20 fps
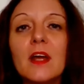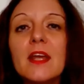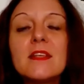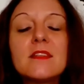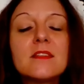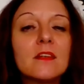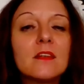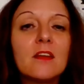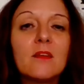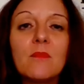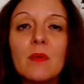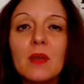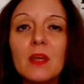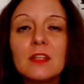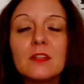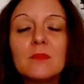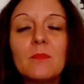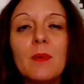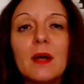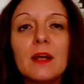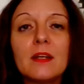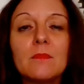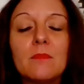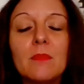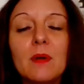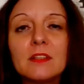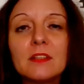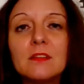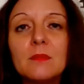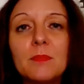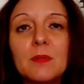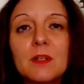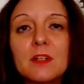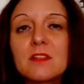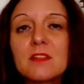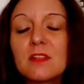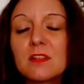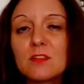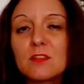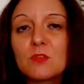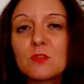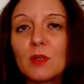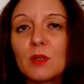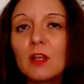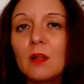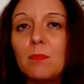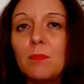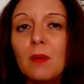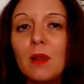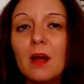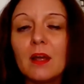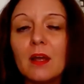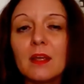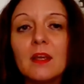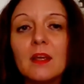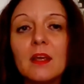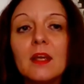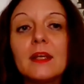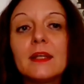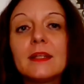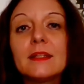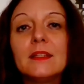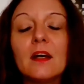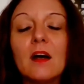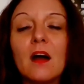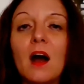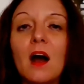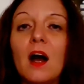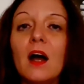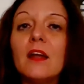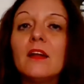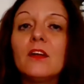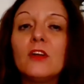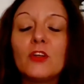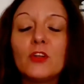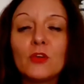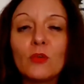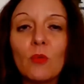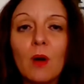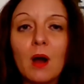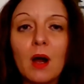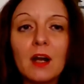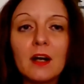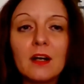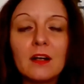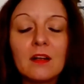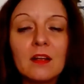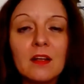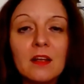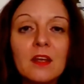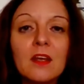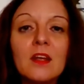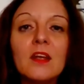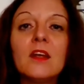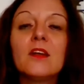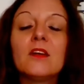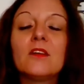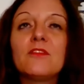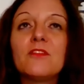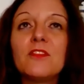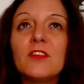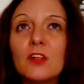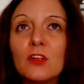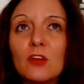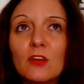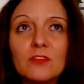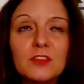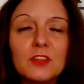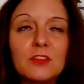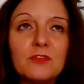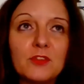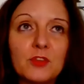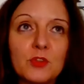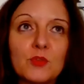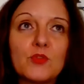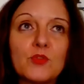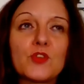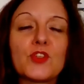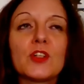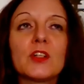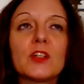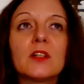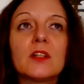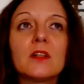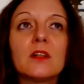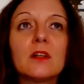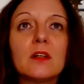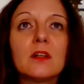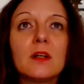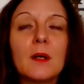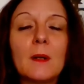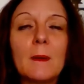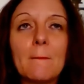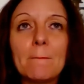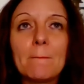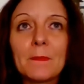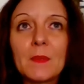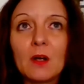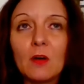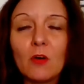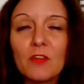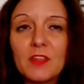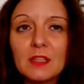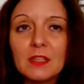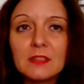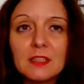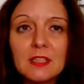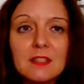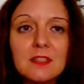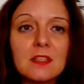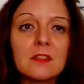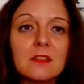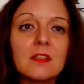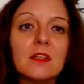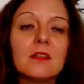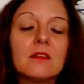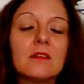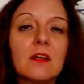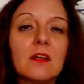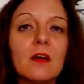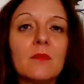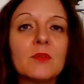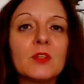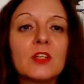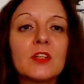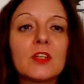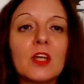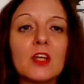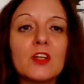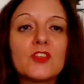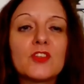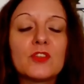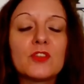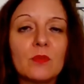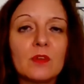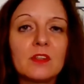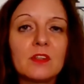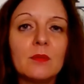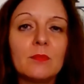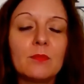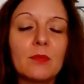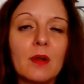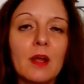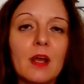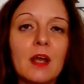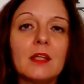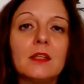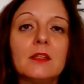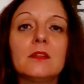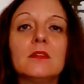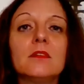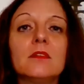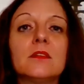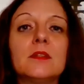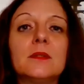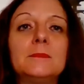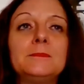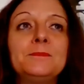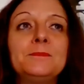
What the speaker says: hastily made by the persons will apply. The higher you are, fear of the future, authenticity in communication with the brand,